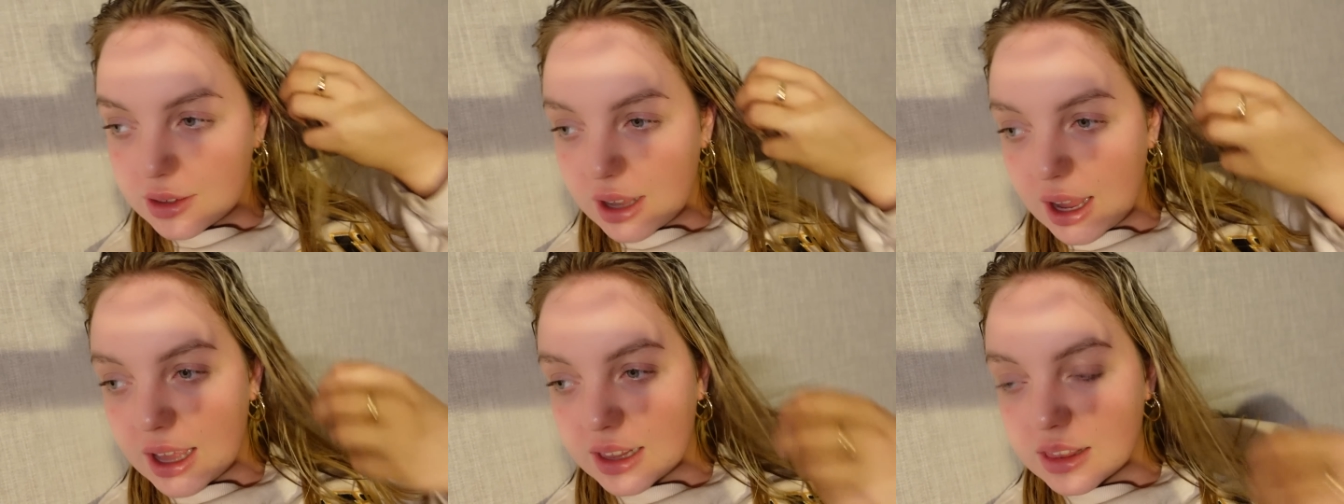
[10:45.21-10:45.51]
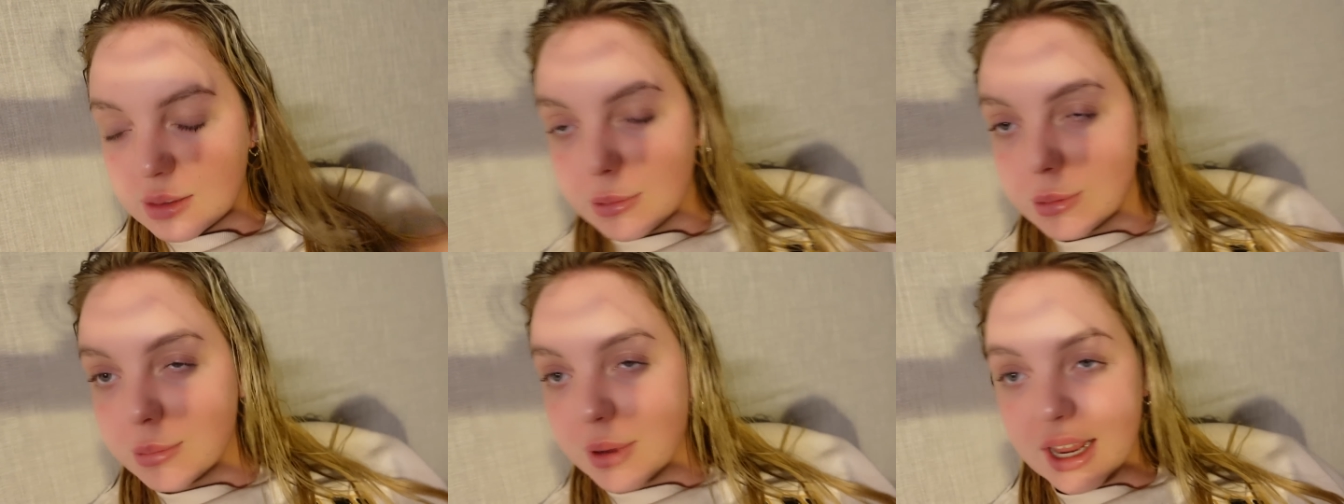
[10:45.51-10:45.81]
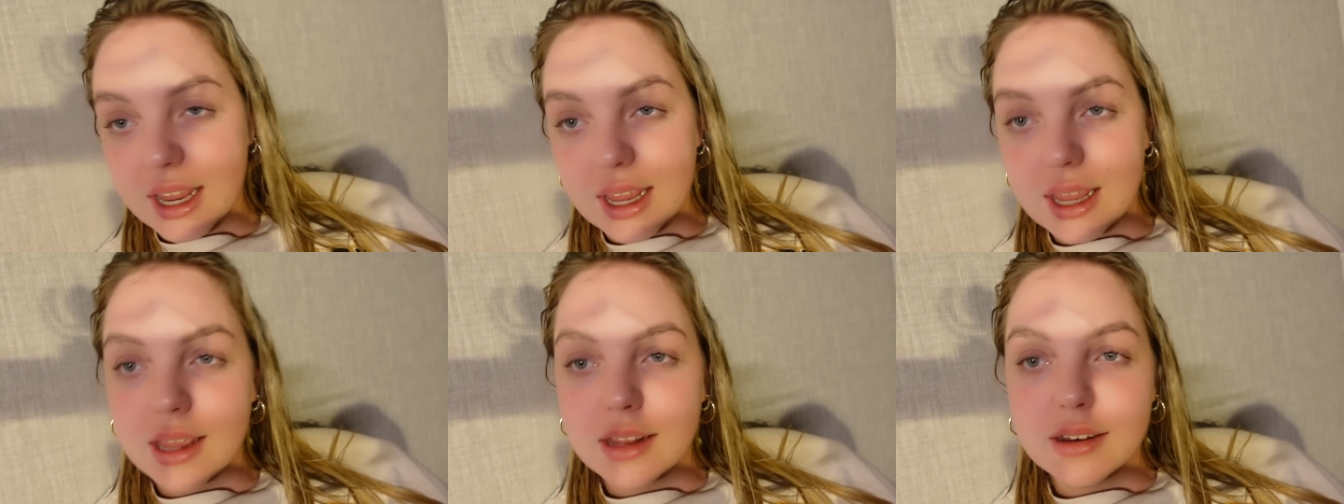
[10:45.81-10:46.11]
I had them in my
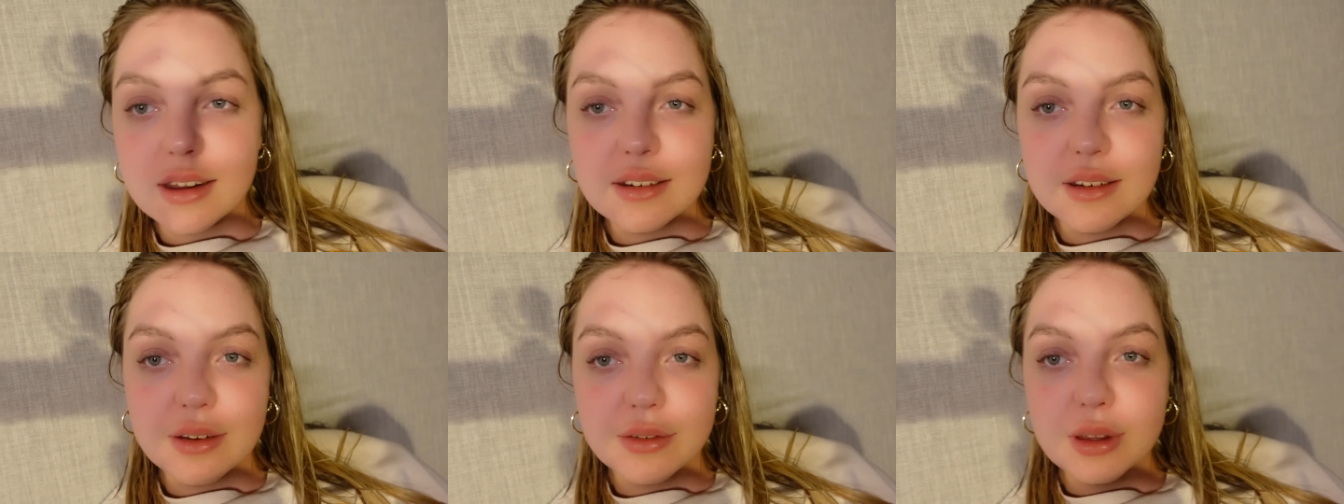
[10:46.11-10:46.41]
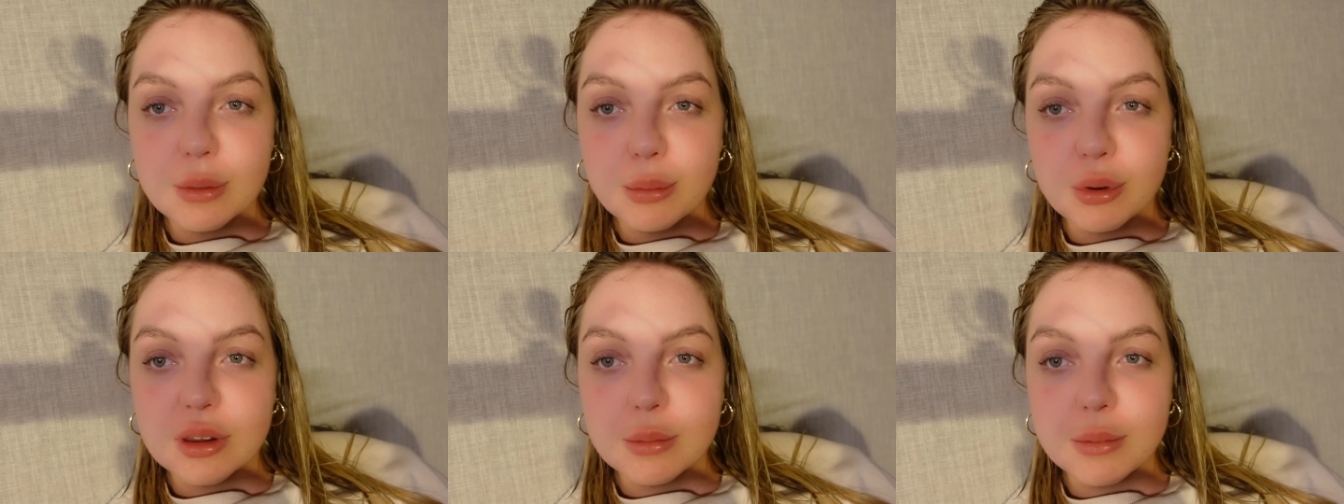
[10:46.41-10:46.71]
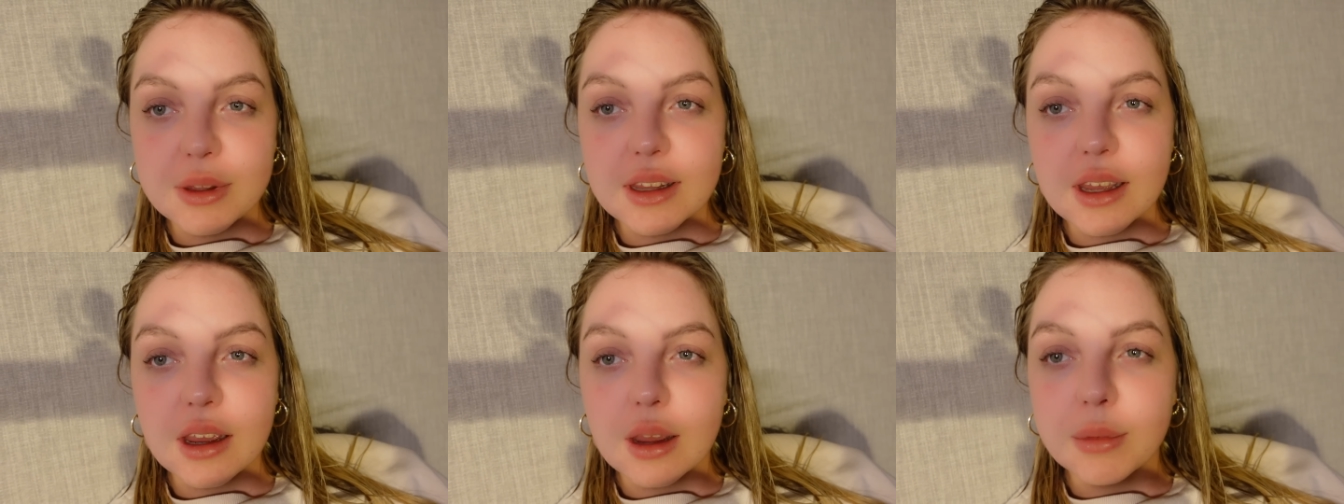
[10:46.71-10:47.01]
hand. I definitely put
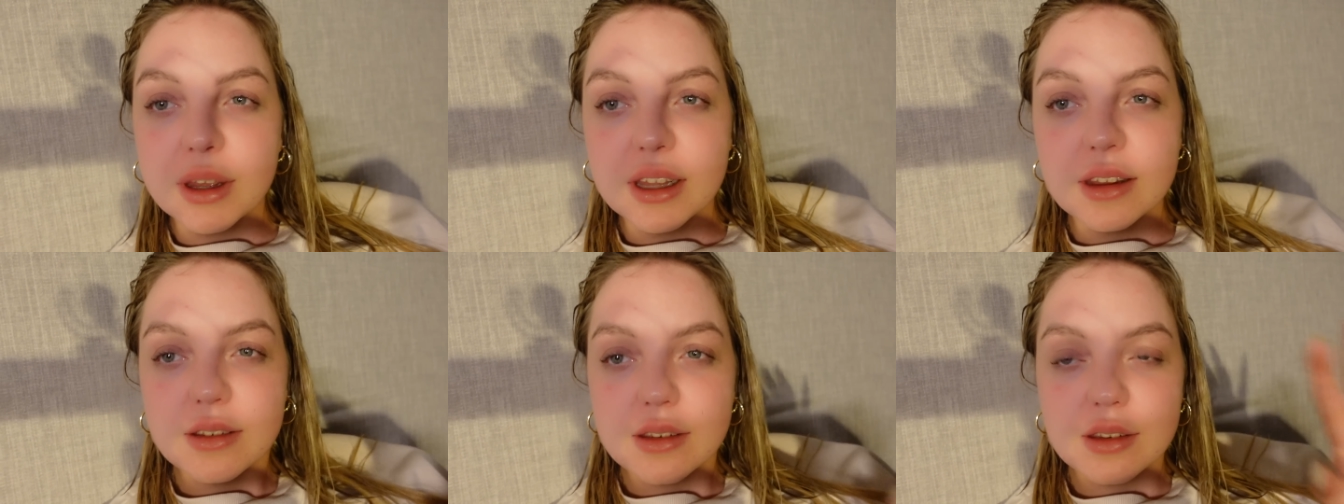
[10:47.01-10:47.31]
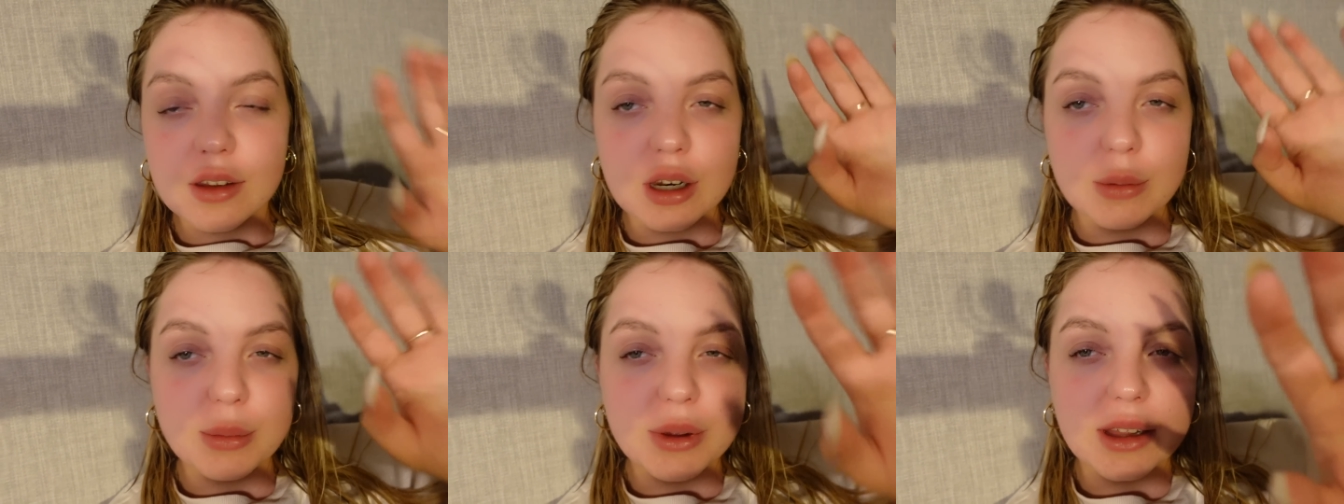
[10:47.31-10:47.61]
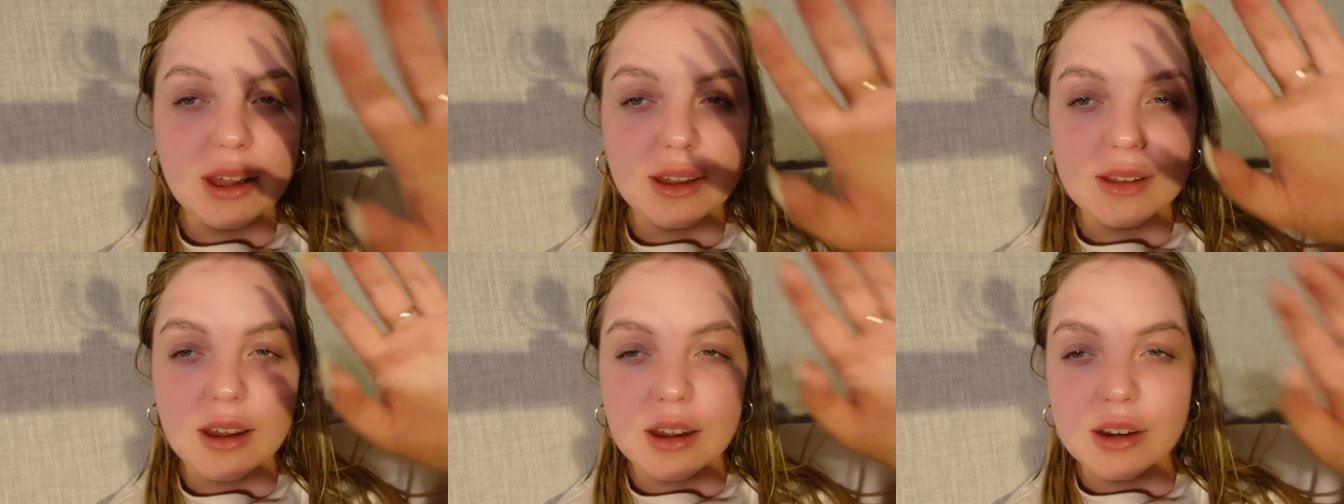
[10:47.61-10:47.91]
them in there. I'm like, this is gonna be
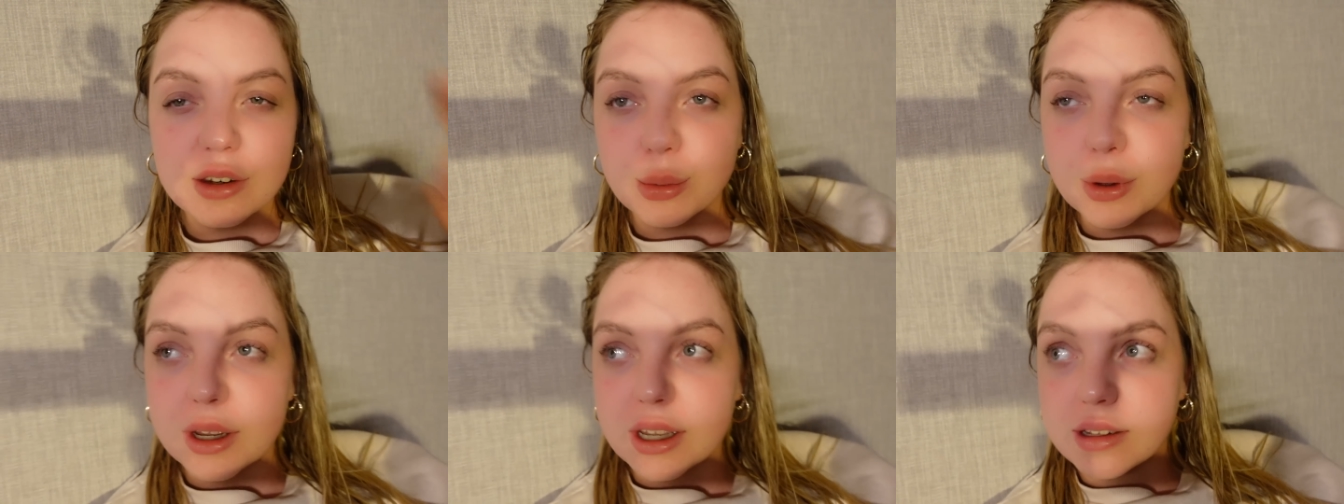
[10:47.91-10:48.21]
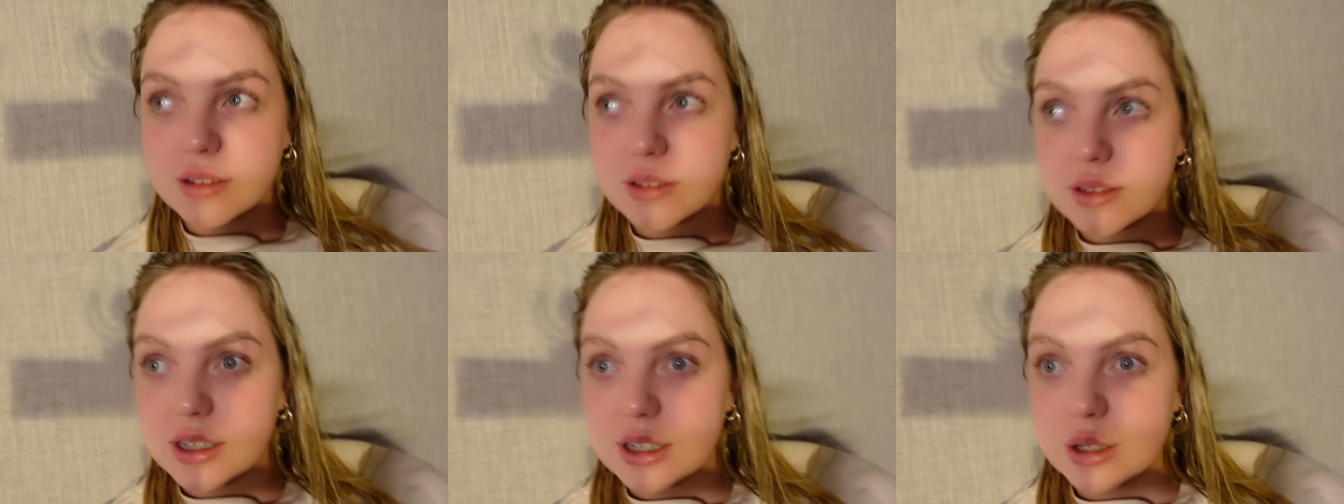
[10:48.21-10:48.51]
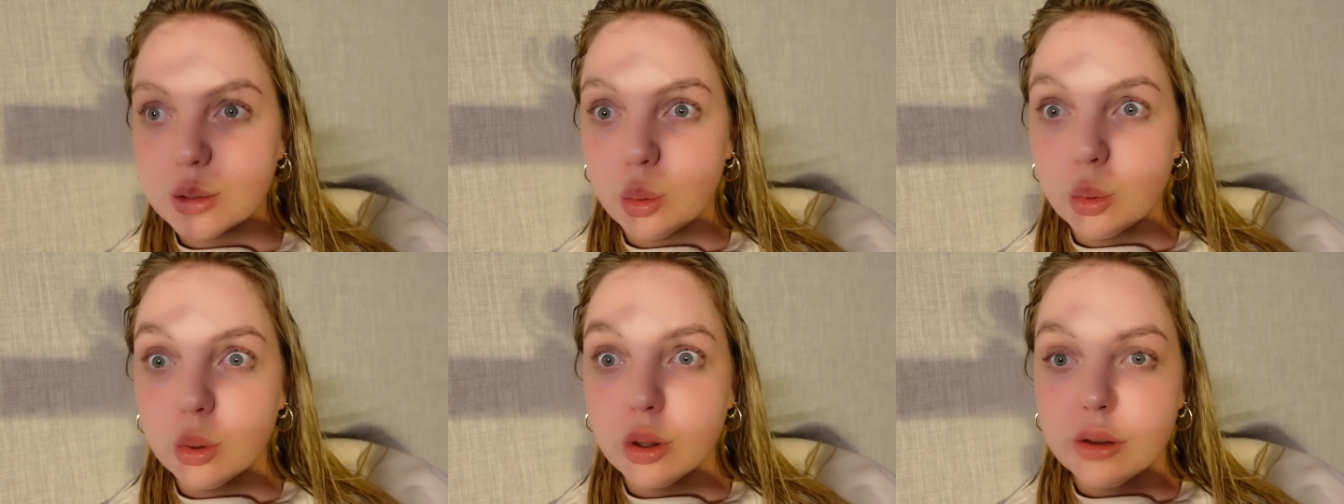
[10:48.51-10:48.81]
like the underwear
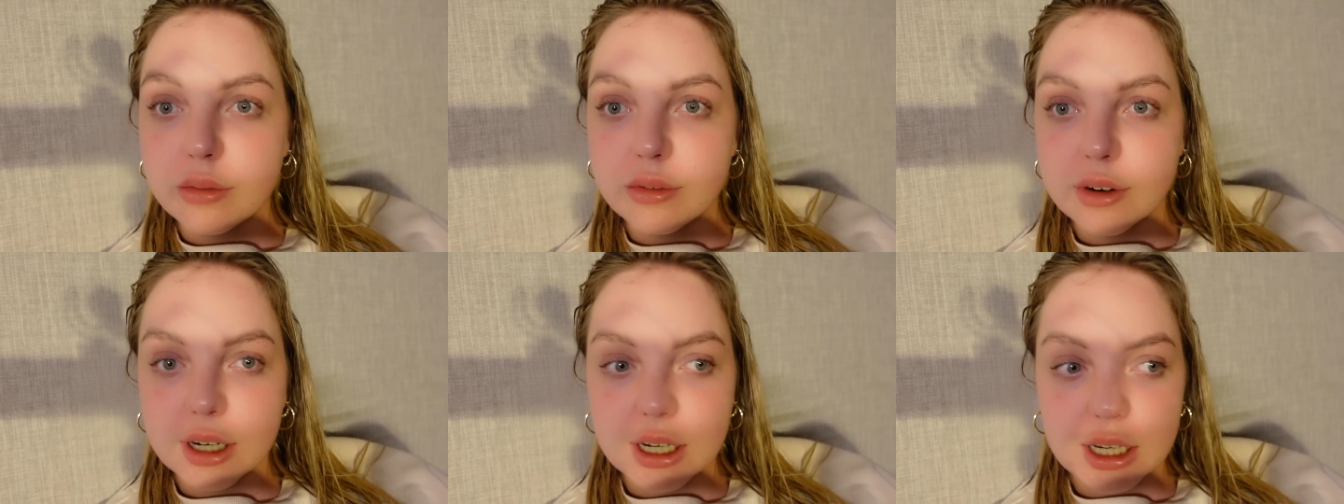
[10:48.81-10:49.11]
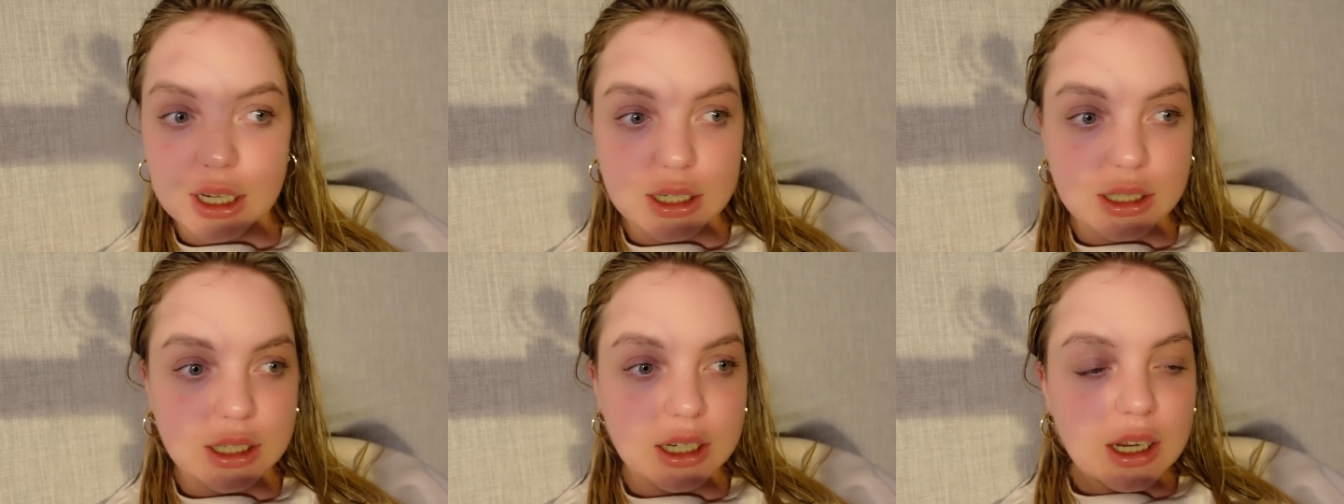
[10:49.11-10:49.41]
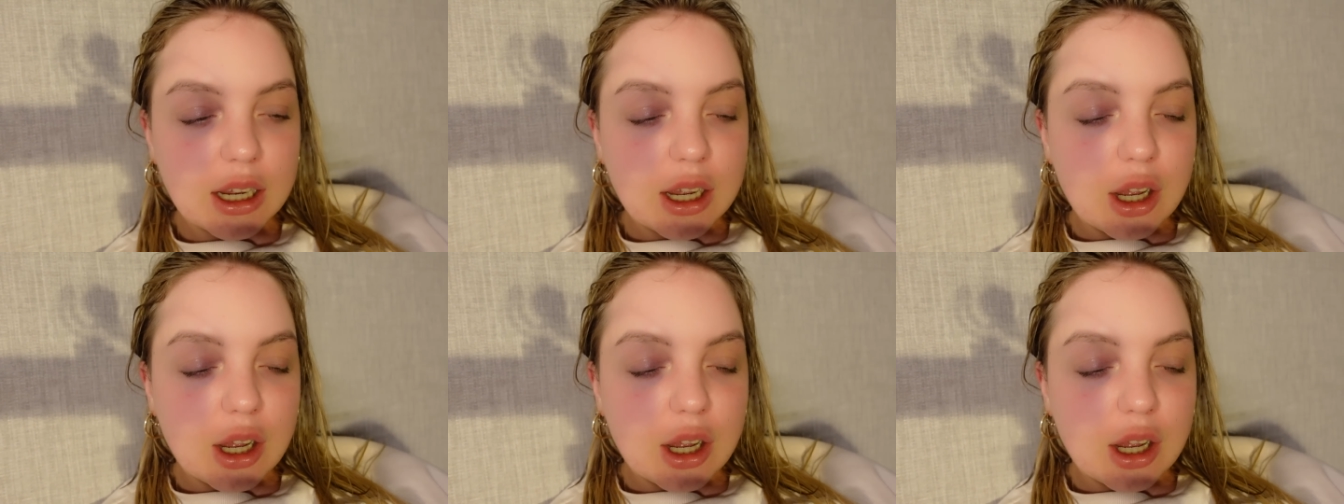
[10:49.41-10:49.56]
incident all over again,